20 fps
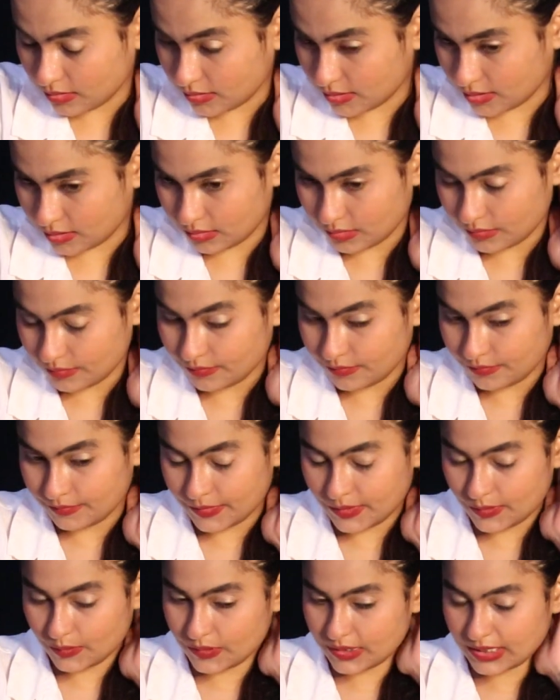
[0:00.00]

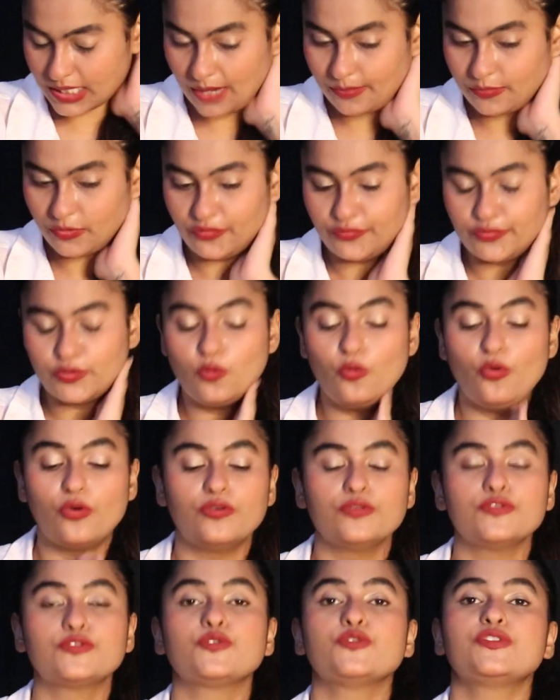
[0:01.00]
So some of you
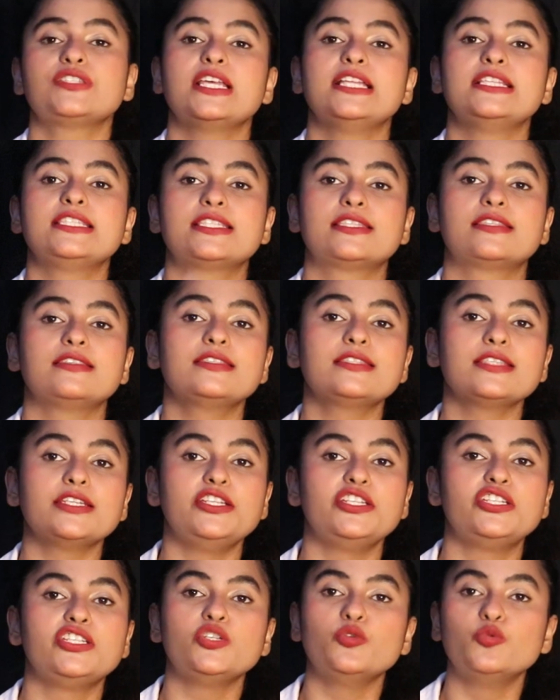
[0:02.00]
also sense this
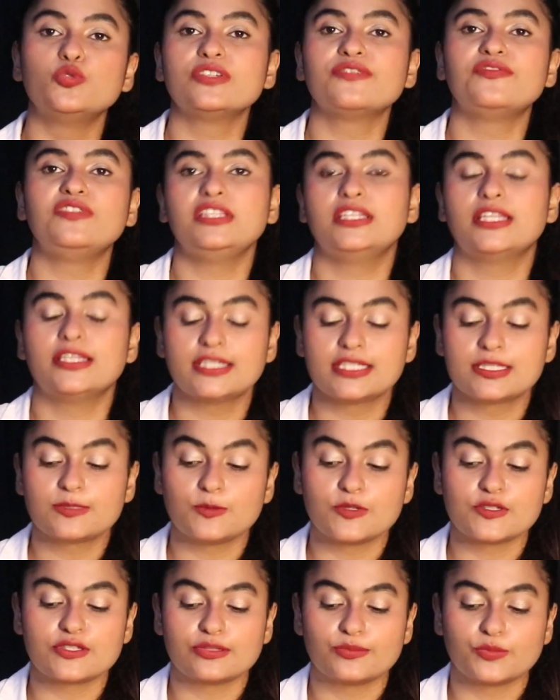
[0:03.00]
intuitively that this
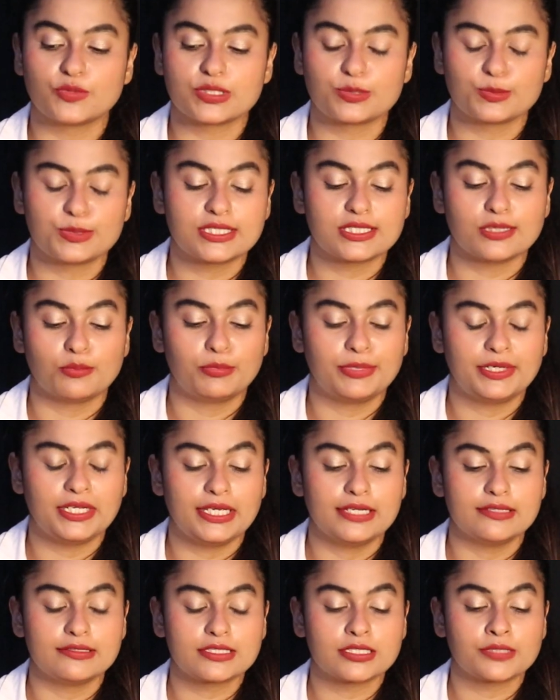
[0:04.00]
person was with
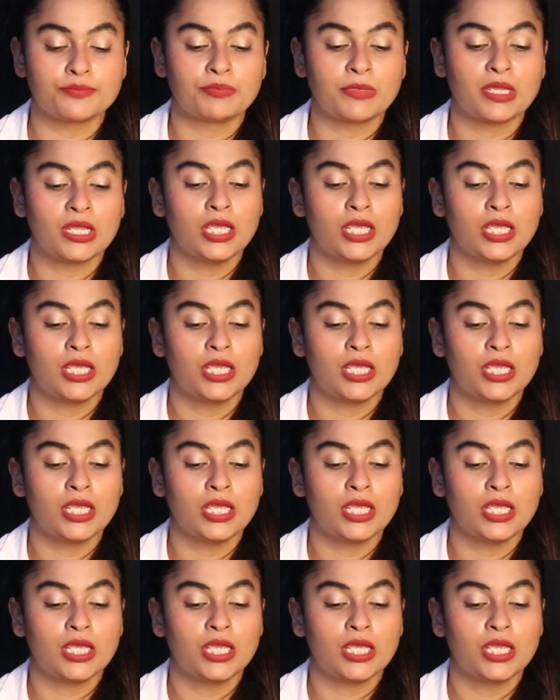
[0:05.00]
somebody else,